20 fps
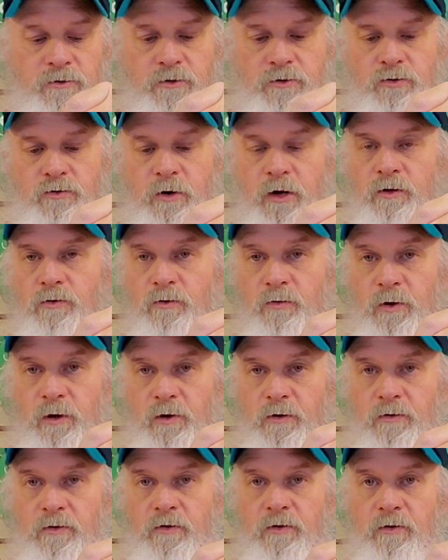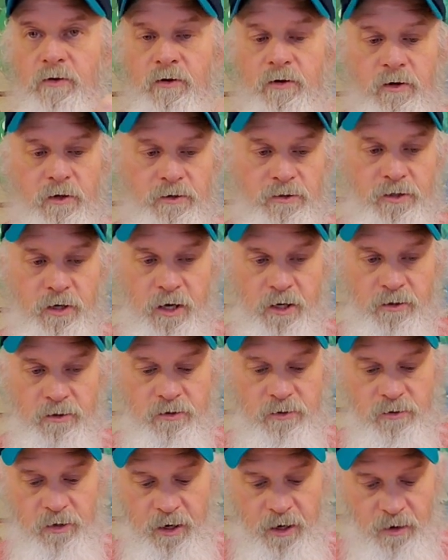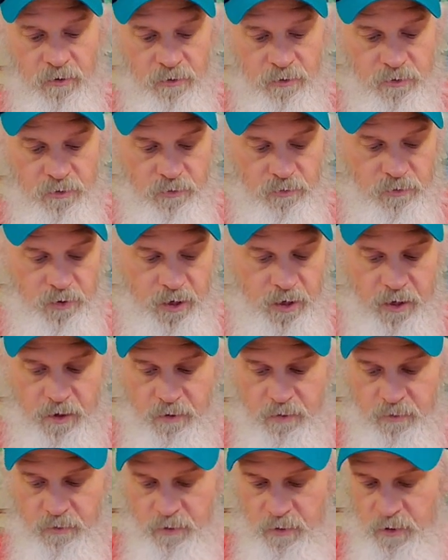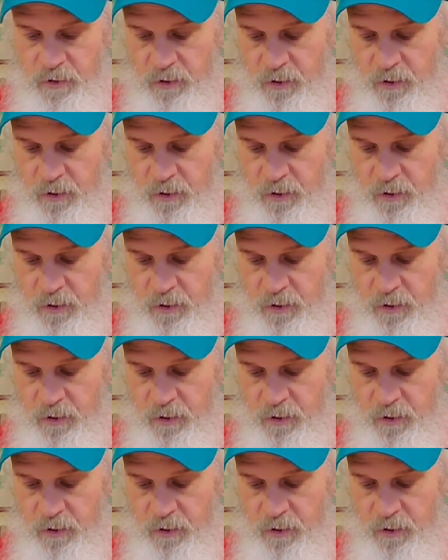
a trailer with and change the outlook on that.